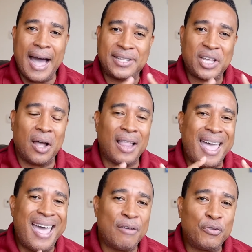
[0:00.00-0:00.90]
I
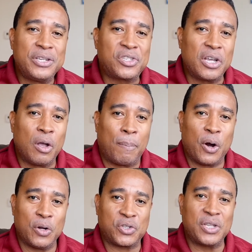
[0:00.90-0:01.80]
tell every single
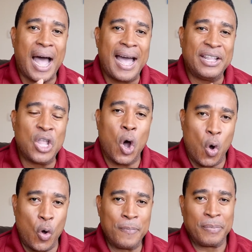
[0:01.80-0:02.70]
person I
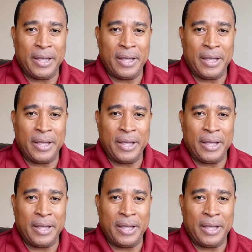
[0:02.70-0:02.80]
know,